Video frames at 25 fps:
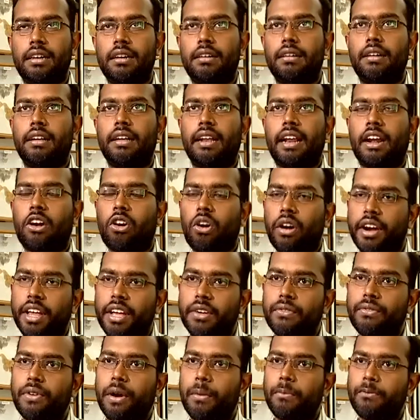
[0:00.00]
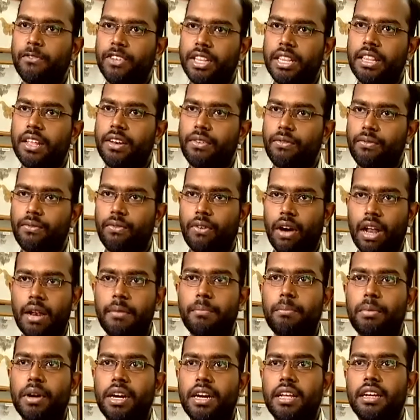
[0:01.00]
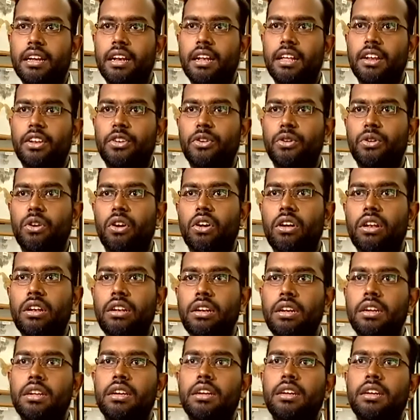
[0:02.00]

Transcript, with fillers: uh, recording from within one particular neuron